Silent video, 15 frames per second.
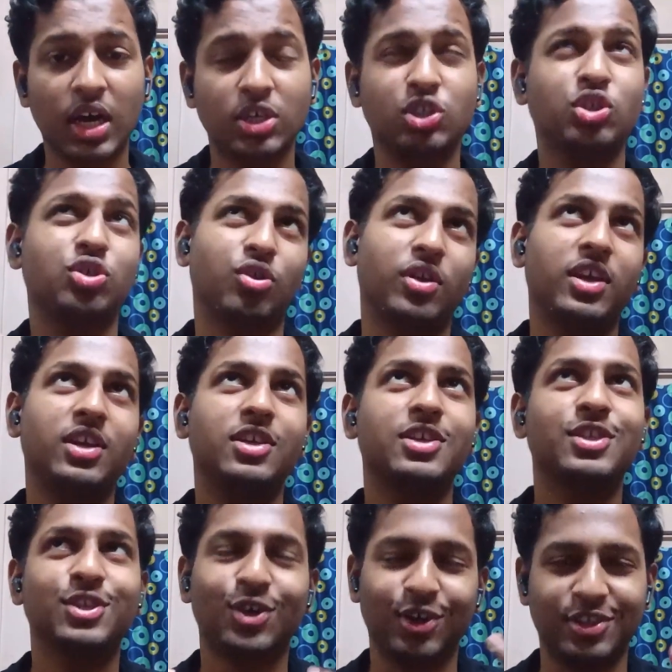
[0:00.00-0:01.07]
Sorry,
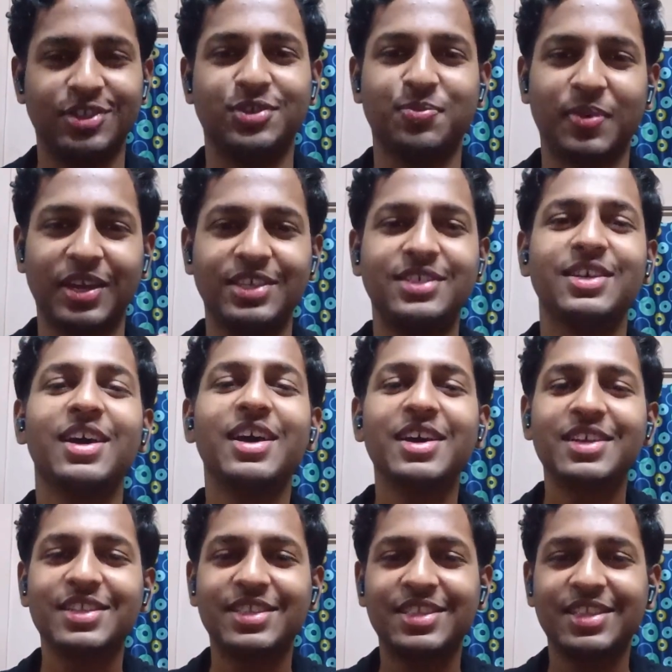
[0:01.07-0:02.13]
not a space,
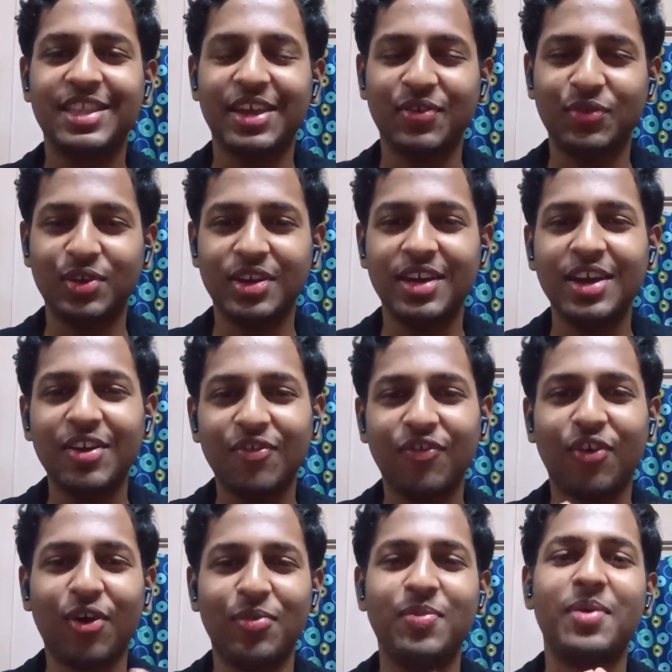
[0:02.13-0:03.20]
they would
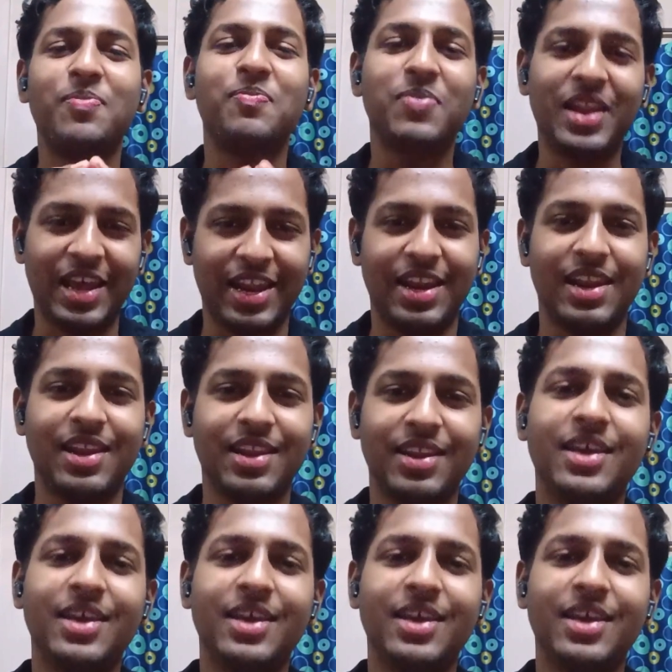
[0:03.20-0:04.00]
form a plane.